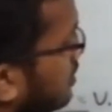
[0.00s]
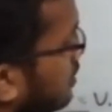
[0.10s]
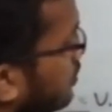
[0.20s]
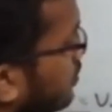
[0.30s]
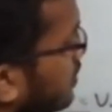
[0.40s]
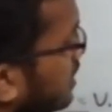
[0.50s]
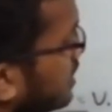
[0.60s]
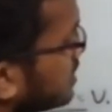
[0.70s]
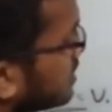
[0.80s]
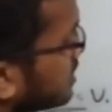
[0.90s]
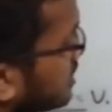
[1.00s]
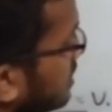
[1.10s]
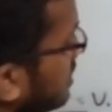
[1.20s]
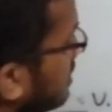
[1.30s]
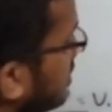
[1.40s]
nucleus,
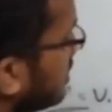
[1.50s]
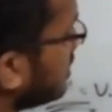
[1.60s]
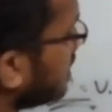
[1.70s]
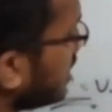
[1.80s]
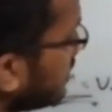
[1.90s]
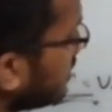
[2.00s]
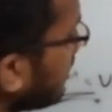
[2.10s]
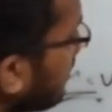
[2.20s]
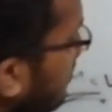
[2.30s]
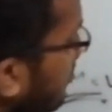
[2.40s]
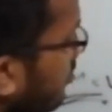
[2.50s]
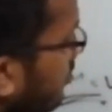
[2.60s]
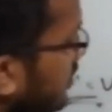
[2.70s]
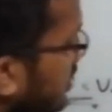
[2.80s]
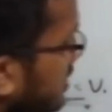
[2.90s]
then
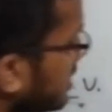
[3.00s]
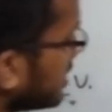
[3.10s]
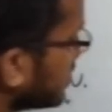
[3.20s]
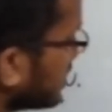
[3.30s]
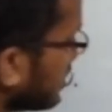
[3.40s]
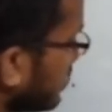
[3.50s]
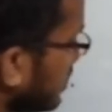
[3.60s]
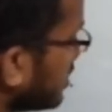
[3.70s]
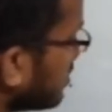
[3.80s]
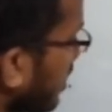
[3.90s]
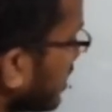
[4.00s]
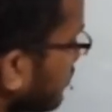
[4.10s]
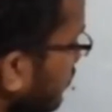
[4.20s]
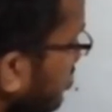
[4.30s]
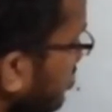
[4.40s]
this mass
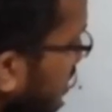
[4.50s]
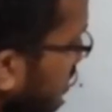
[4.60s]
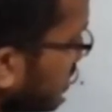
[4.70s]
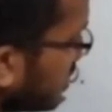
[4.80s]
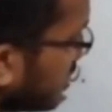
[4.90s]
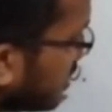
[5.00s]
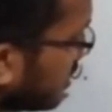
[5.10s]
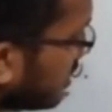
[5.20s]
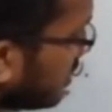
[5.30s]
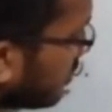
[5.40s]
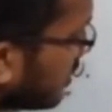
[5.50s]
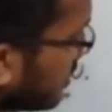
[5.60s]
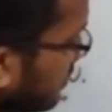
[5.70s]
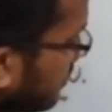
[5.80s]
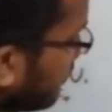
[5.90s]
would be lower
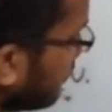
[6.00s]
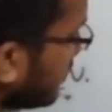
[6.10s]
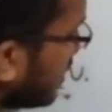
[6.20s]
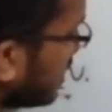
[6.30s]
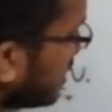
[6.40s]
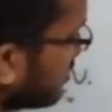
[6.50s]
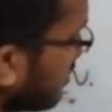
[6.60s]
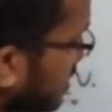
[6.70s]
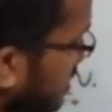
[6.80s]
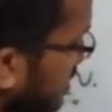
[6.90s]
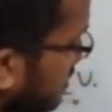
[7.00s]
than this mass.